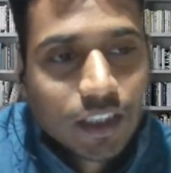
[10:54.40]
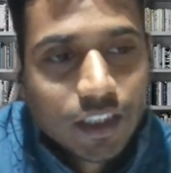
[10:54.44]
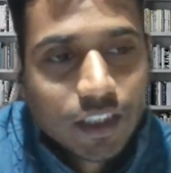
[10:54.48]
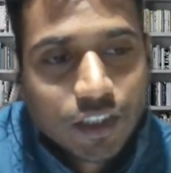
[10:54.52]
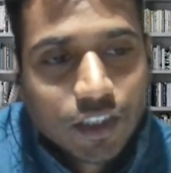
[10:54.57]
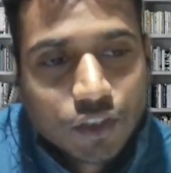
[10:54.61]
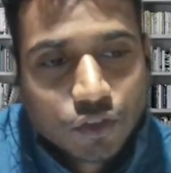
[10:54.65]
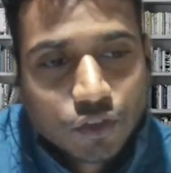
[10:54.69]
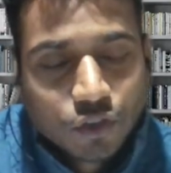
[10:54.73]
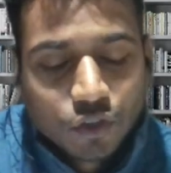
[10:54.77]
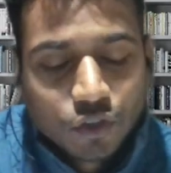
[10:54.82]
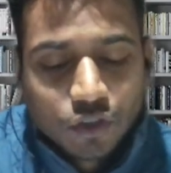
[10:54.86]

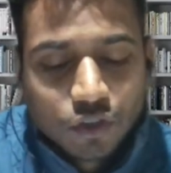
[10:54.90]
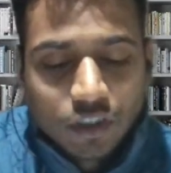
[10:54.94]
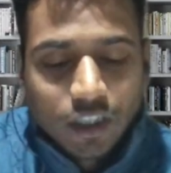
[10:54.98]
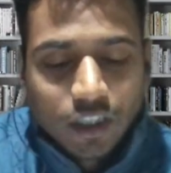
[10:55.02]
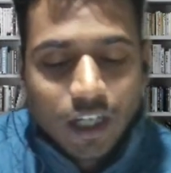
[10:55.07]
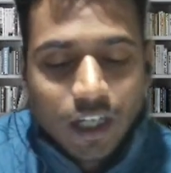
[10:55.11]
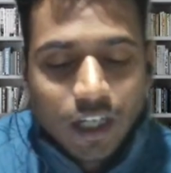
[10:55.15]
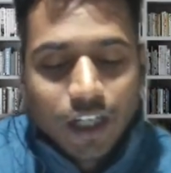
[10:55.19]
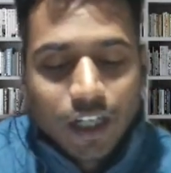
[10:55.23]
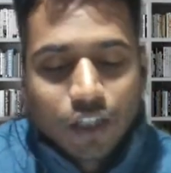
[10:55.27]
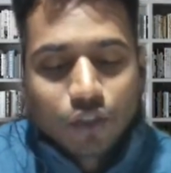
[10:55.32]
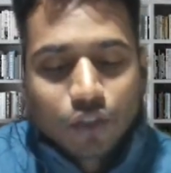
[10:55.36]
So
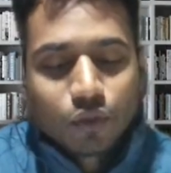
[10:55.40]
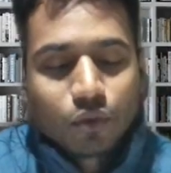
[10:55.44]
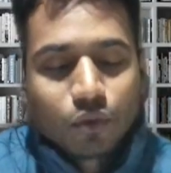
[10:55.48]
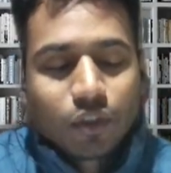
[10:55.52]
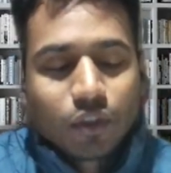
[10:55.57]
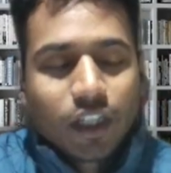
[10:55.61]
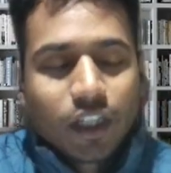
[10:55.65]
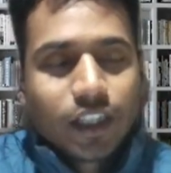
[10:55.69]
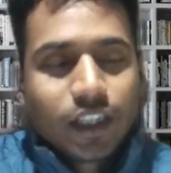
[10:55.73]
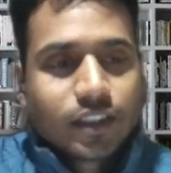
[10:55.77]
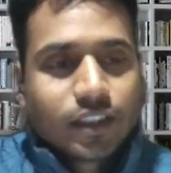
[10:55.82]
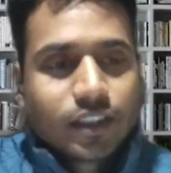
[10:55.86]
add 2
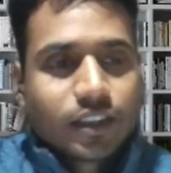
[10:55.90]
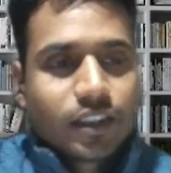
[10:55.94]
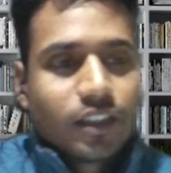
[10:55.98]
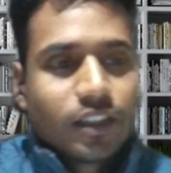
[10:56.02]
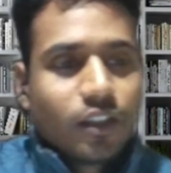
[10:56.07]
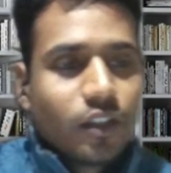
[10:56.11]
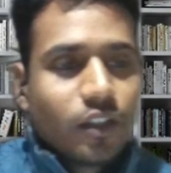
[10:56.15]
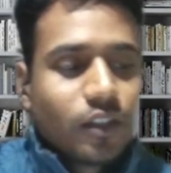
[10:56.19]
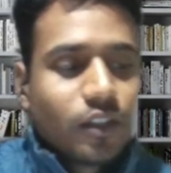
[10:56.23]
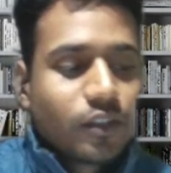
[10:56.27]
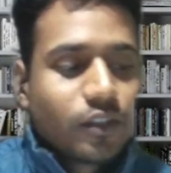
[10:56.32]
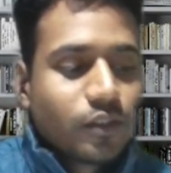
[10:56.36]
lines
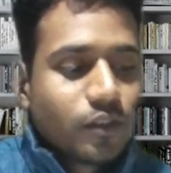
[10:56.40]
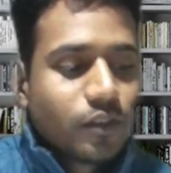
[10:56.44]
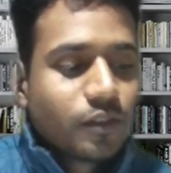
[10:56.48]
also.